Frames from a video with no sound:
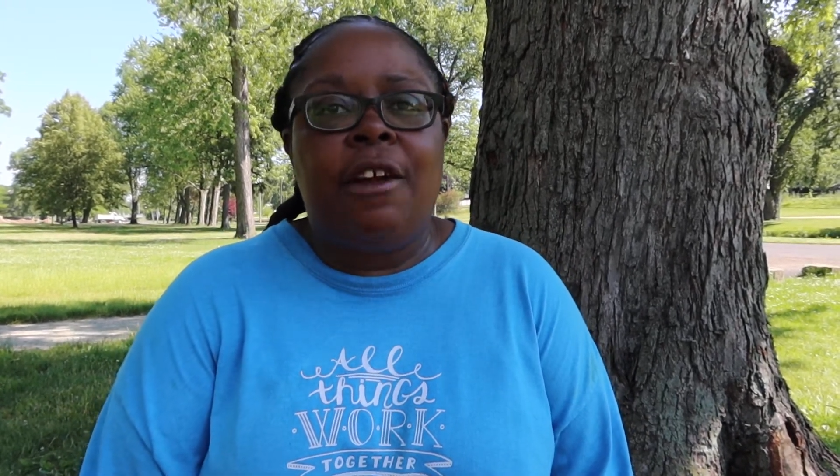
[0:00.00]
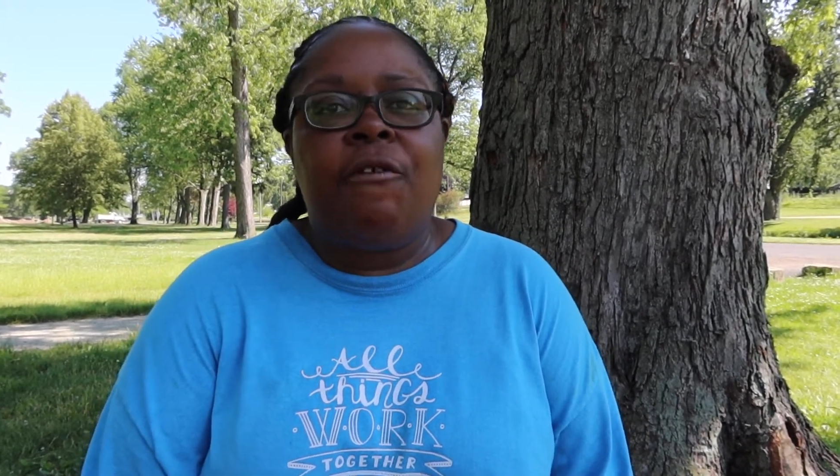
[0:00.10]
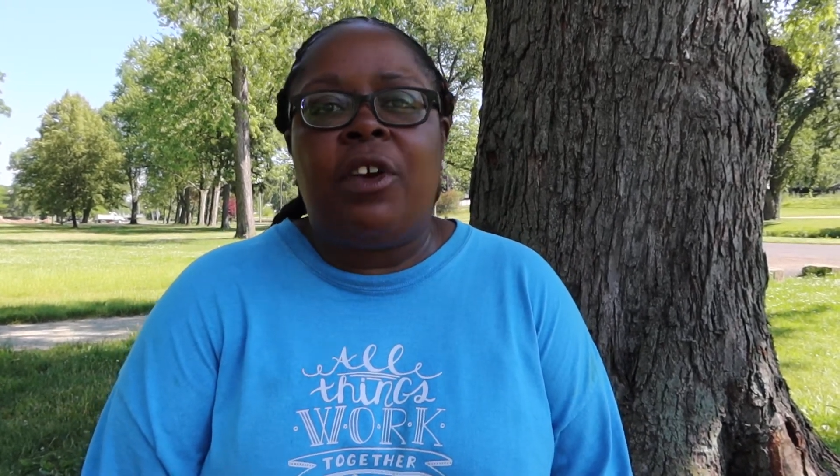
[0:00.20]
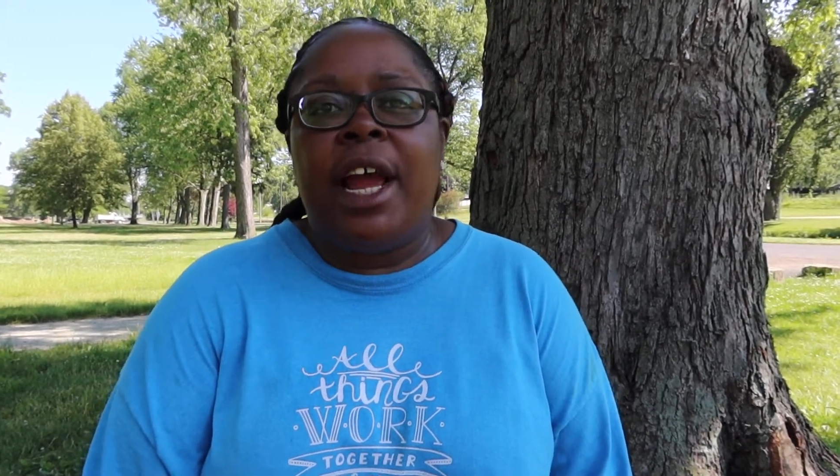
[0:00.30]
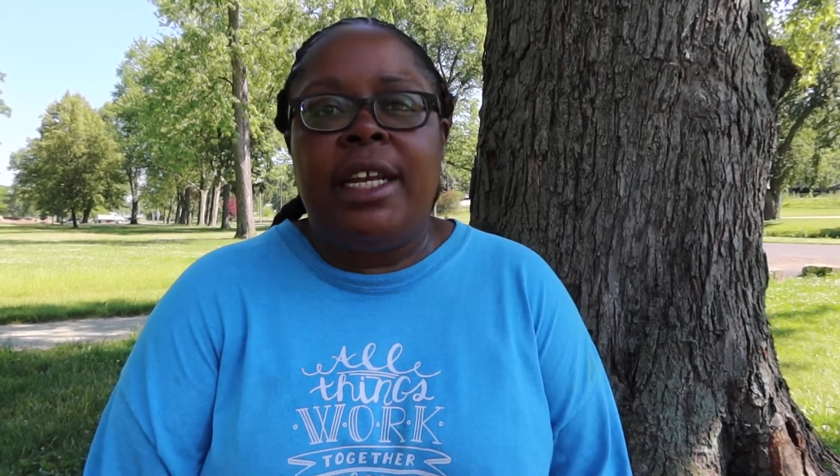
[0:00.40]

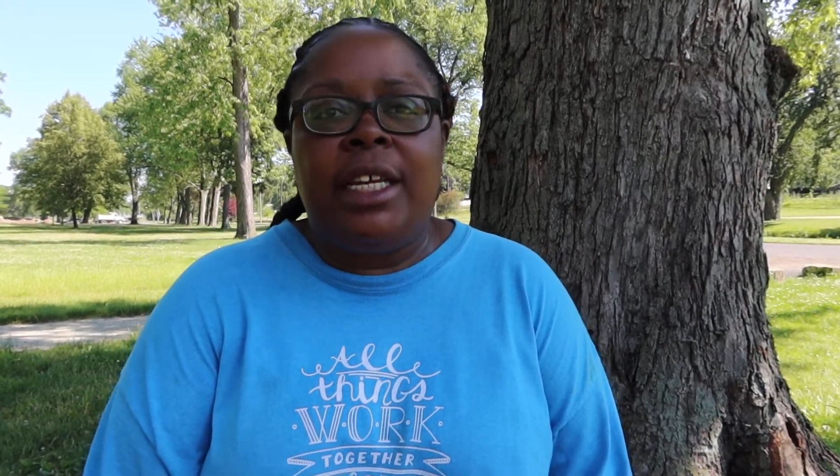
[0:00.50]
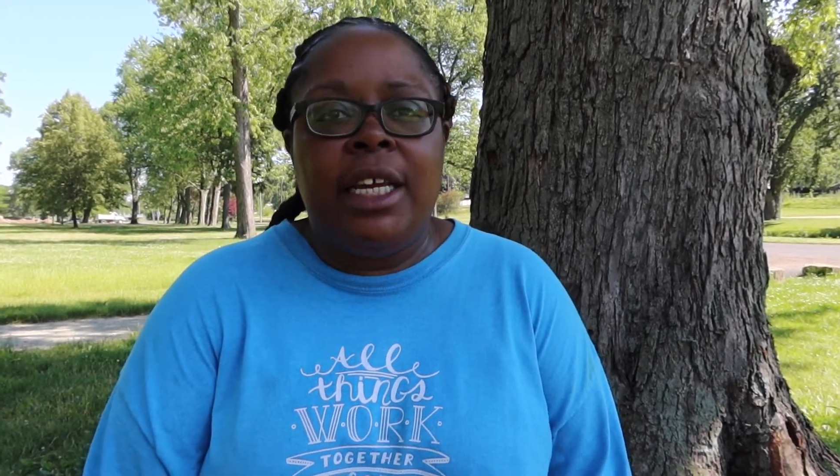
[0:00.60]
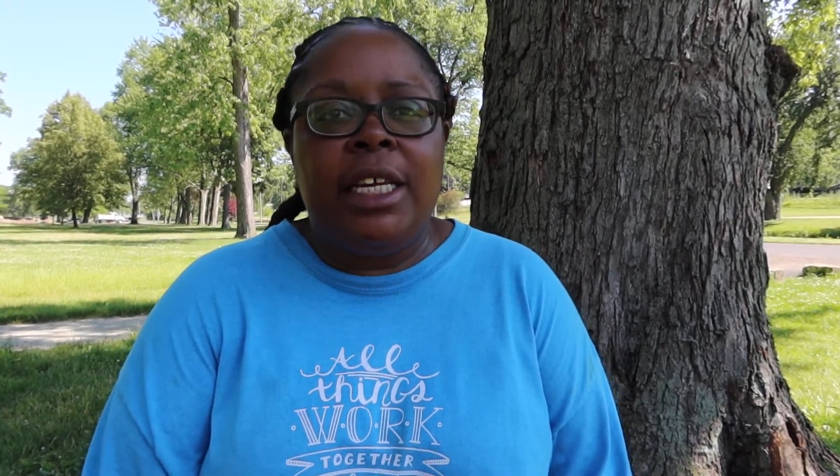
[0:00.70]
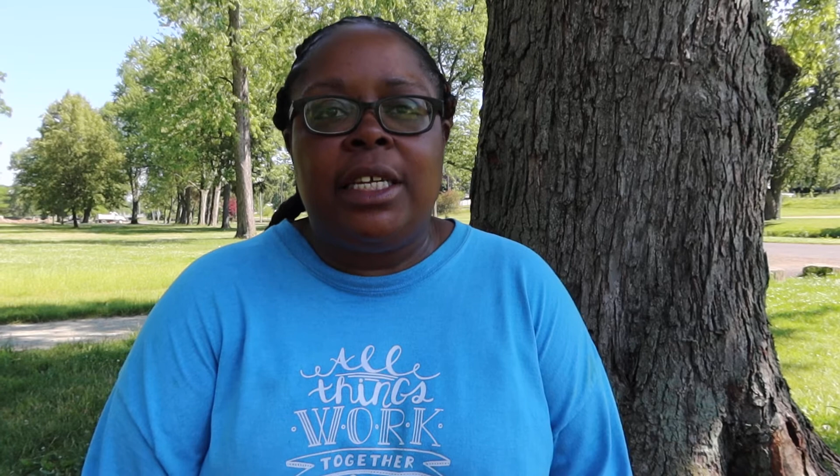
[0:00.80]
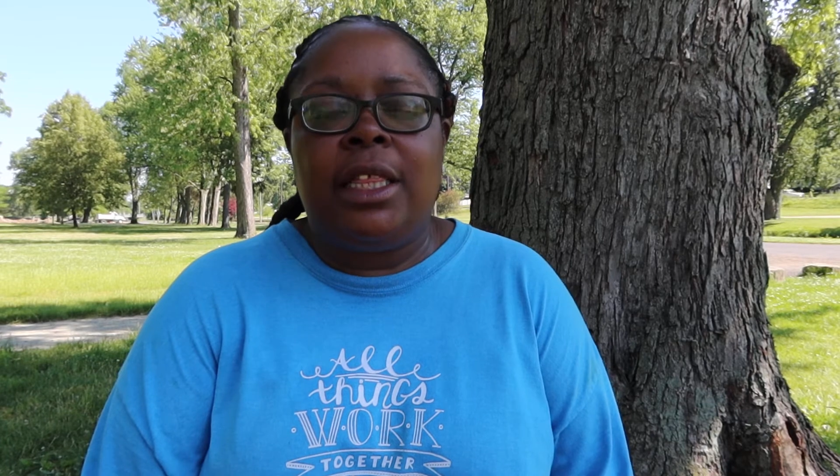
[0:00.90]
different
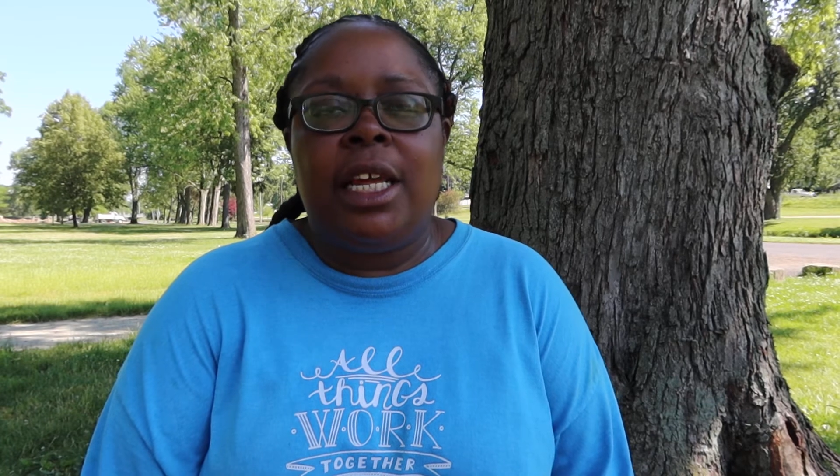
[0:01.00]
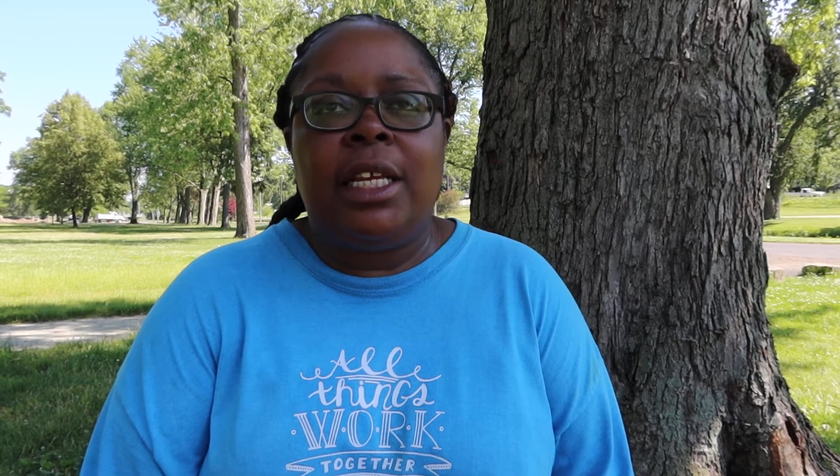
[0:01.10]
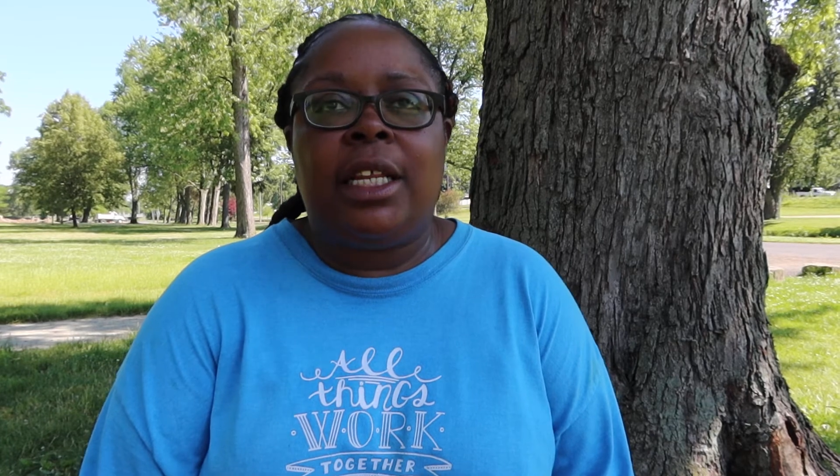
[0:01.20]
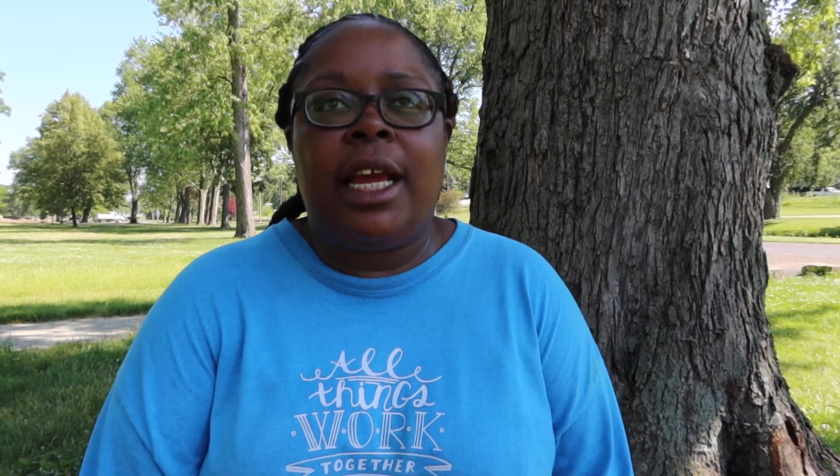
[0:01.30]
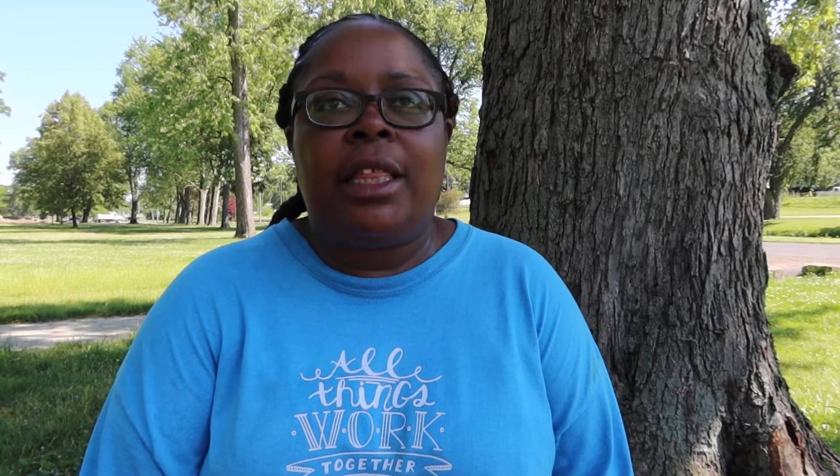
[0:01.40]
ideas and
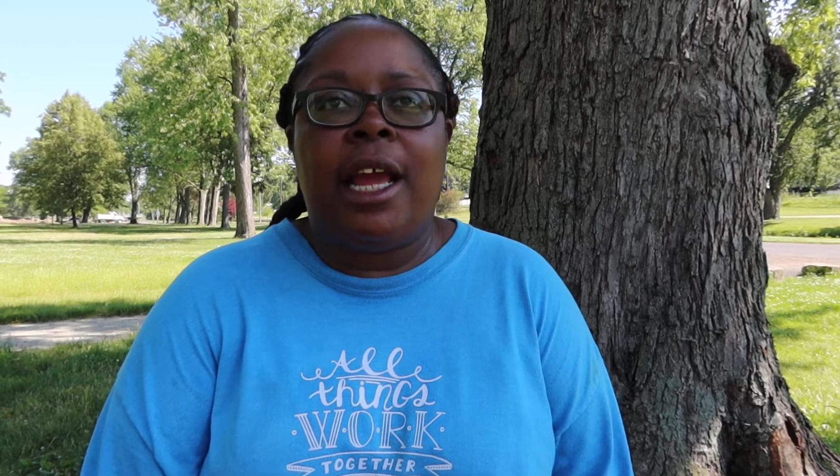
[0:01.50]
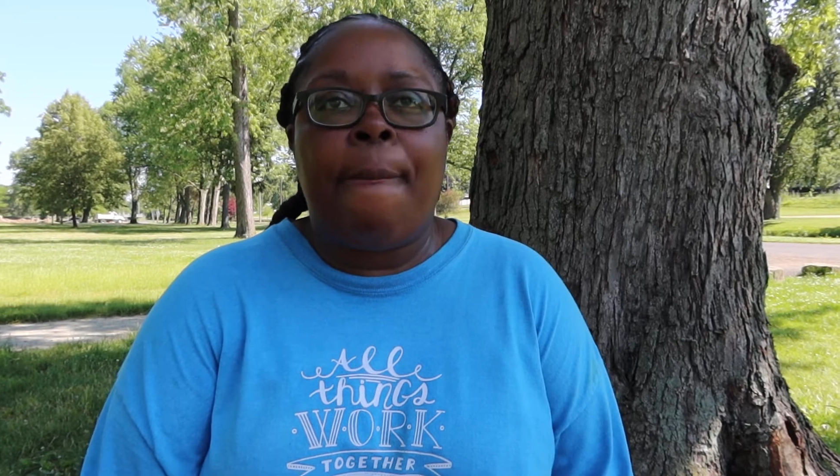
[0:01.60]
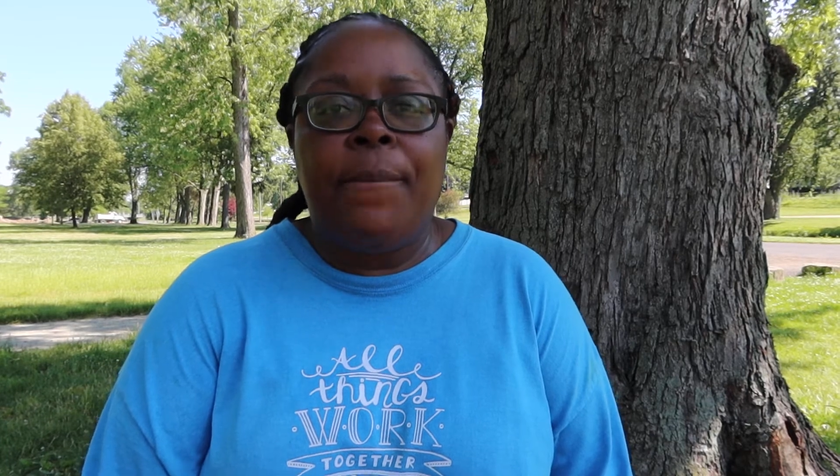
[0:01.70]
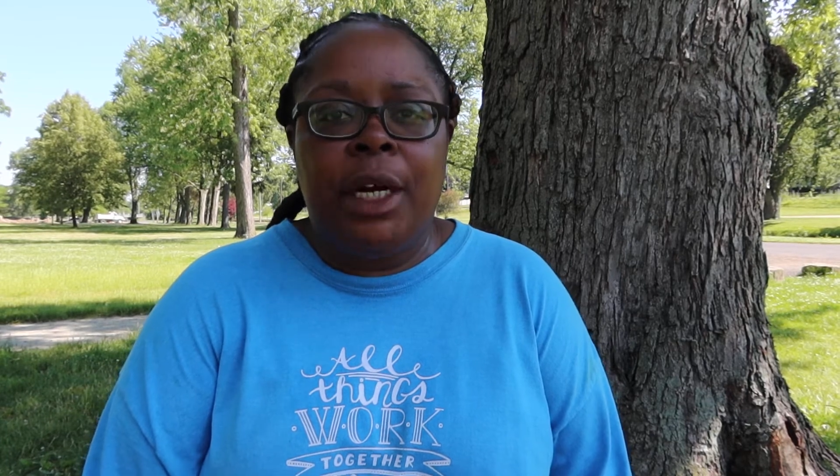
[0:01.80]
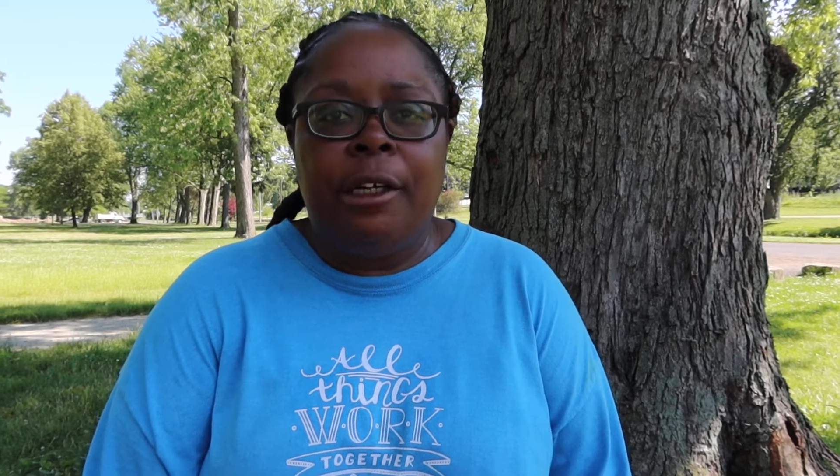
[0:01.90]
things like
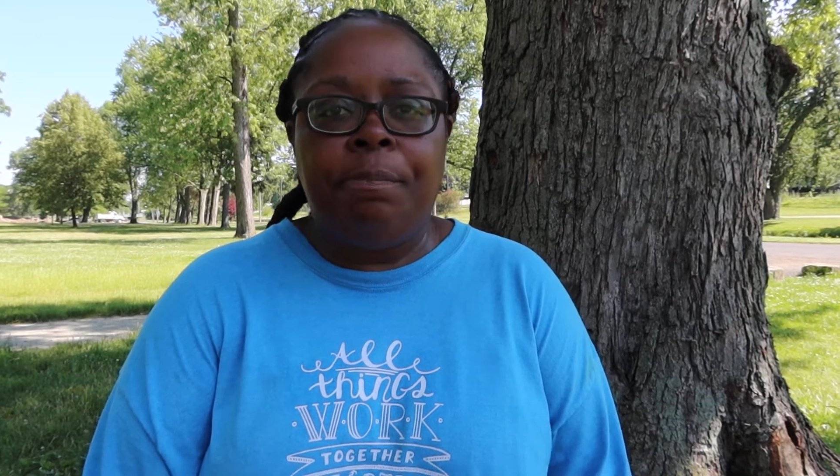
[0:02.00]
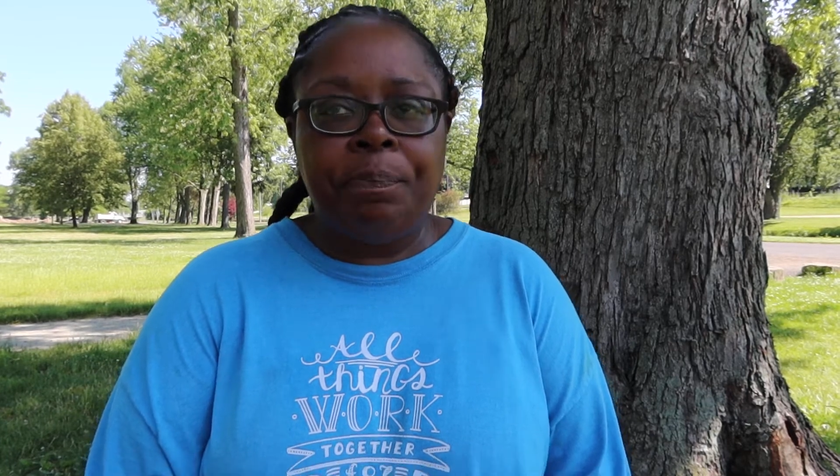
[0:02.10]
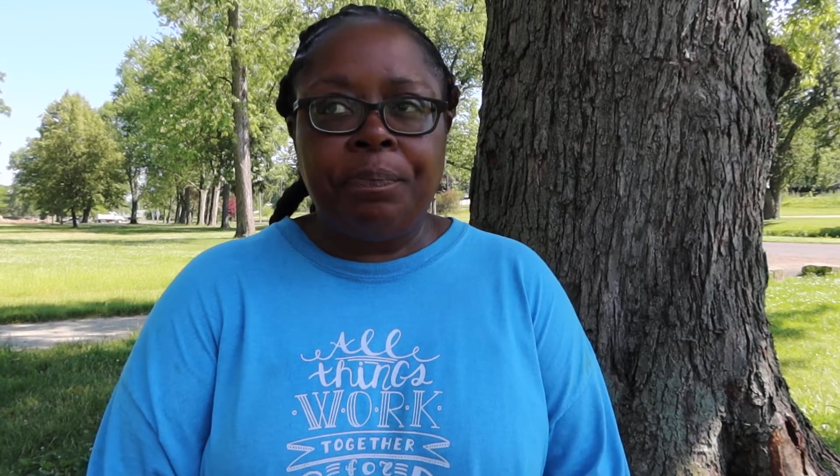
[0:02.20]
that. But